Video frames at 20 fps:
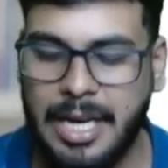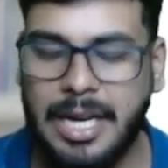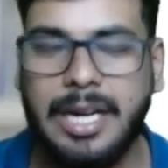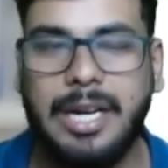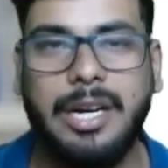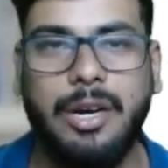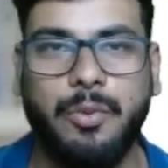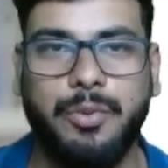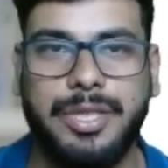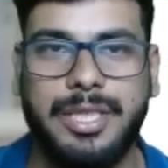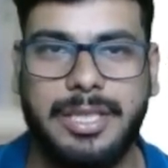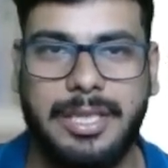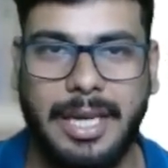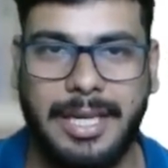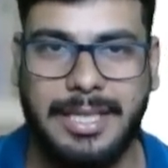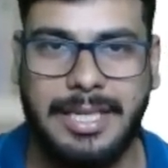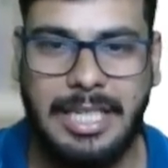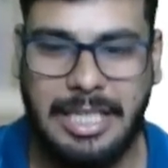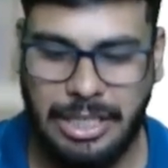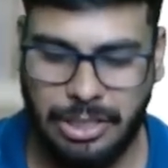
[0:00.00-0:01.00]
Here with this,
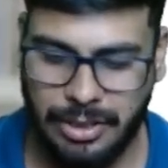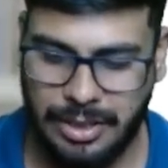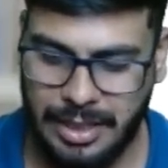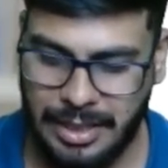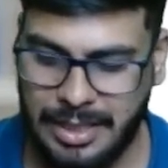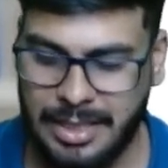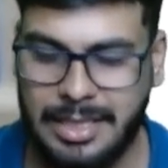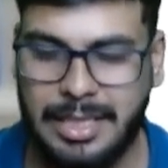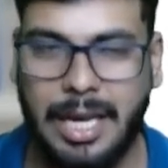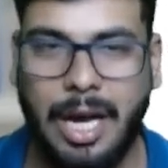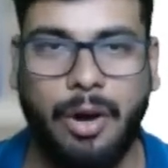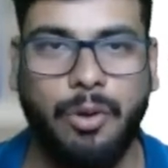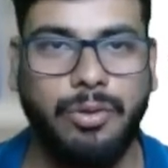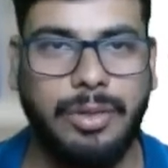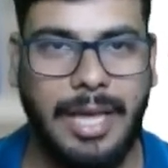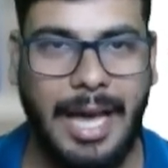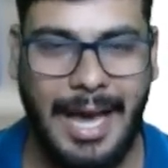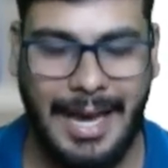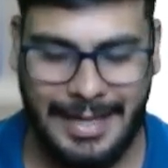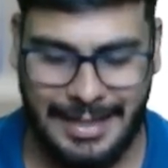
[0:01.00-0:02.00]
guys. So this is how
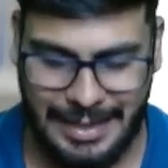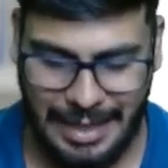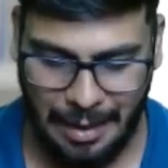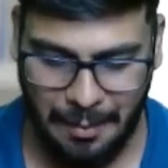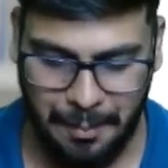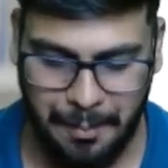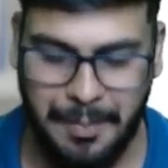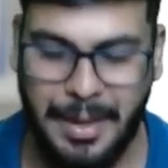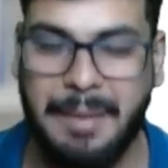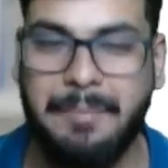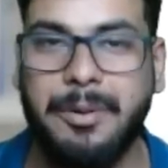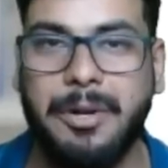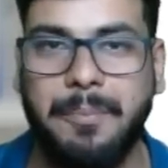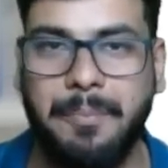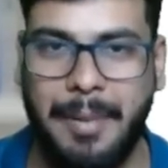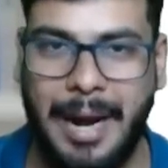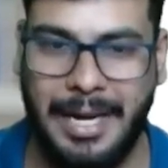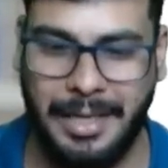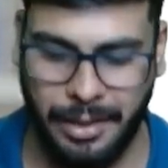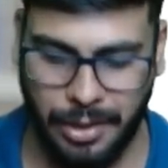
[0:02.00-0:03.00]
the exam paper
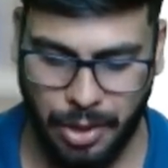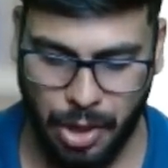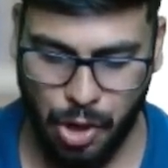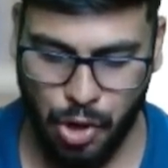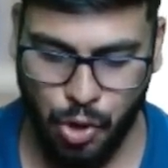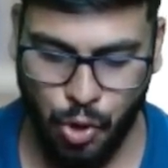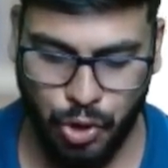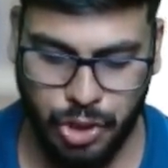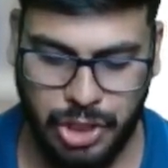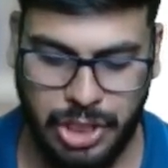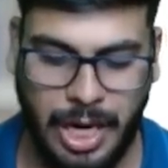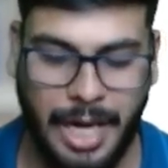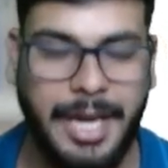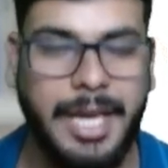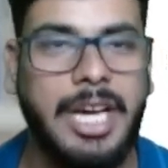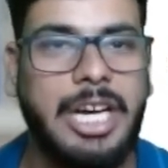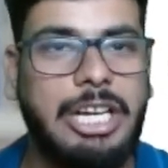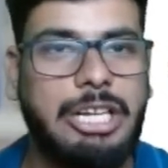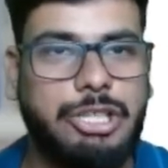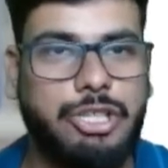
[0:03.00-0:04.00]
pattern looks like.
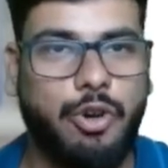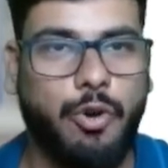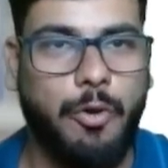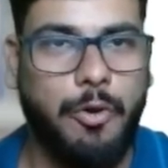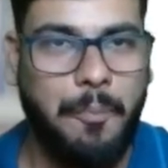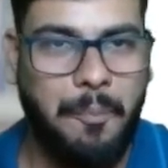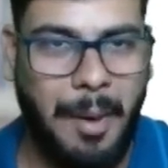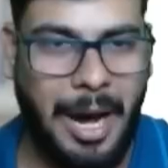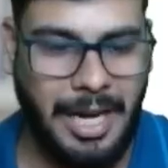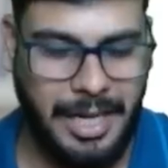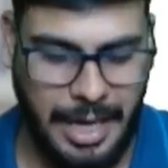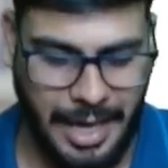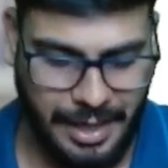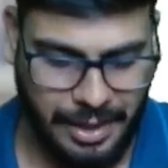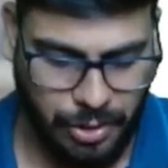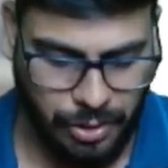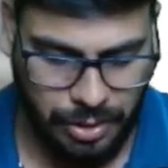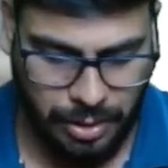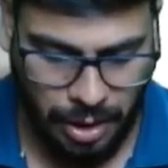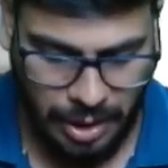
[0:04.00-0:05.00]
So part A,
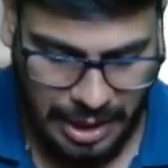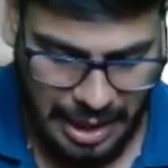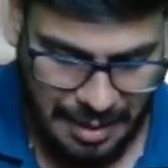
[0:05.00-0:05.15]
so 30